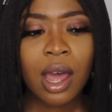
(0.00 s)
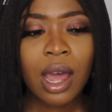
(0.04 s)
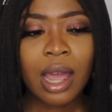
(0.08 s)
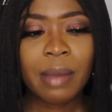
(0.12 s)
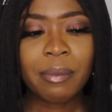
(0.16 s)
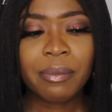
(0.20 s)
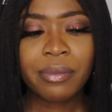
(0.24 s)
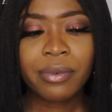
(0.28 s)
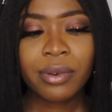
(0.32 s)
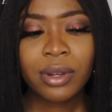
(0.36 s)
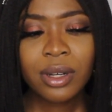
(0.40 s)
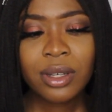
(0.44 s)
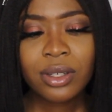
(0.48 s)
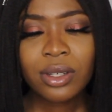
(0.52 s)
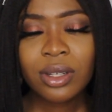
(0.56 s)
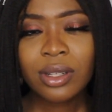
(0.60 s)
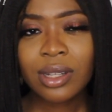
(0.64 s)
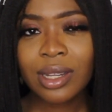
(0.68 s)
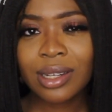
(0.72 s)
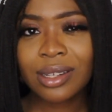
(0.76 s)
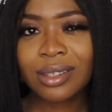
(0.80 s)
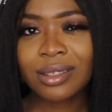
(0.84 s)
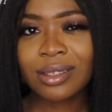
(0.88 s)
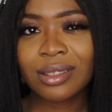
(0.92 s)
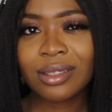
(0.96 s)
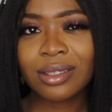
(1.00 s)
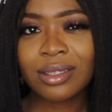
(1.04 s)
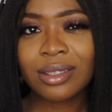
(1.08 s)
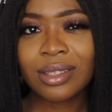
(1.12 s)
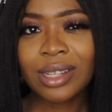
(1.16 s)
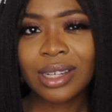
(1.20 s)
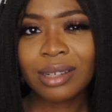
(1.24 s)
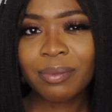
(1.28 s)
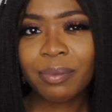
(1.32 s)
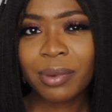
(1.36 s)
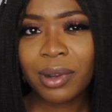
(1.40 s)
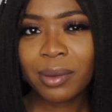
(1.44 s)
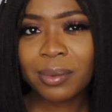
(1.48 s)
I'm pretty sure they
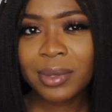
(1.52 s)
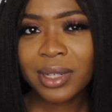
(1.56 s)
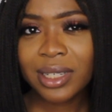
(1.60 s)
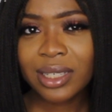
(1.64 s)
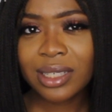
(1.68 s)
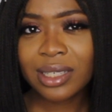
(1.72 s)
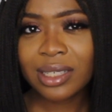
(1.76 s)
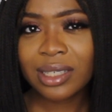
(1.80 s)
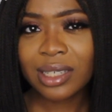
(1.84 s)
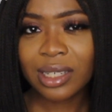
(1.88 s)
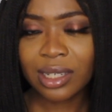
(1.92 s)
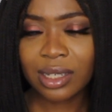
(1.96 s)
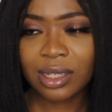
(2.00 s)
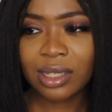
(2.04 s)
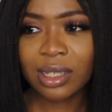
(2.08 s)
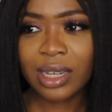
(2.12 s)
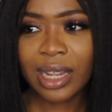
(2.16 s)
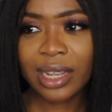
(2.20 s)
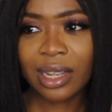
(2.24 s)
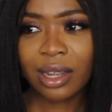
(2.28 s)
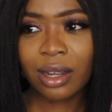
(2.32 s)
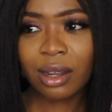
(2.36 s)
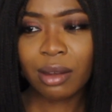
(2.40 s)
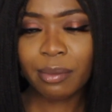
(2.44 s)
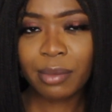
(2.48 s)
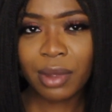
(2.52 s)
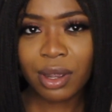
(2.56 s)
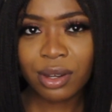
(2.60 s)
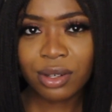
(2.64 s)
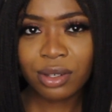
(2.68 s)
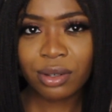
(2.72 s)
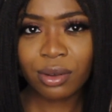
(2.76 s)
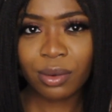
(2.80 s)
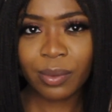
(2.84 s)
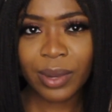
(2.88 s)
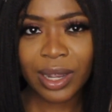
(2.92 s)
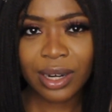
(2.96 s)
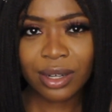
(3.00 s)
probably did like a
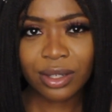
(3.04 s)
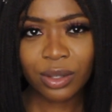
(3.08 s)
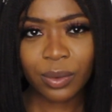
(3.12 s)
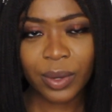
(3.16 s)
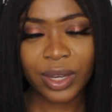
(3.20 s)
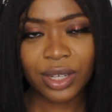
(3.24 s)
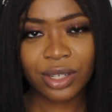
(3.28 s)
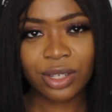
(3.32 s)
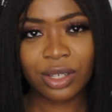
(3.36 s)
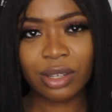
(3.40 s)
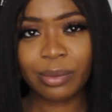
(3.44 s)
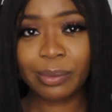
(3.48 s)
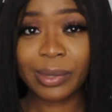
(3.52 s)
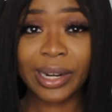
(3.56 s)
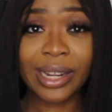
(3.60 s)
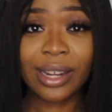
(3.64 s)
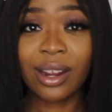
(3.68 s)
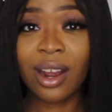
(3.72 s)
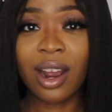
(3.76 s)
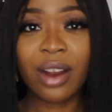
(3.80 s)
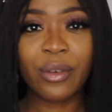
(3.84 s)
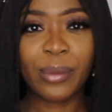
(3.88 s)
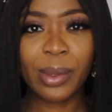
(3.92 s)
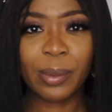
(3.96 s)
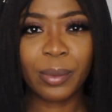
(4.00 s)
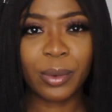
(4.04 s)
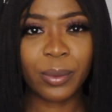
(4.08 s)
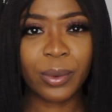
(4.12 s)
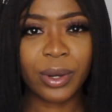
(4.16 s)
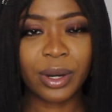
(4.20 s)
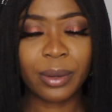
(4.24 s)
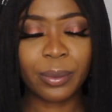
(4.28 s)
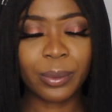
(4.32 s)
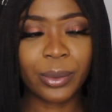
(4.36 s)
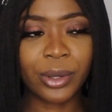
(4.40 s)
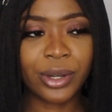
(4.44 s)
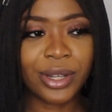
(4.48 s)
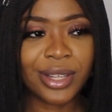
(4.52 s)
commercial awareness question, but I can't remember
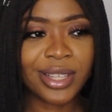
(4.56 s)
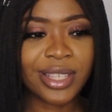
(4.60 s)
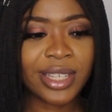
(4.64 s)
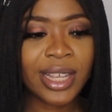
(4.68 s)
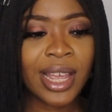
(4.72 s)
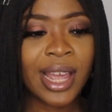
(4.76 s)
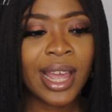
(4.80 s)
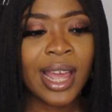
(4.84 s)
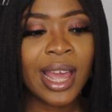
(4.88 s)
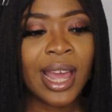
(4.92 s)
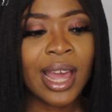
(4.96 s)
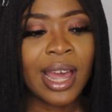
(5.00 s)
what it was.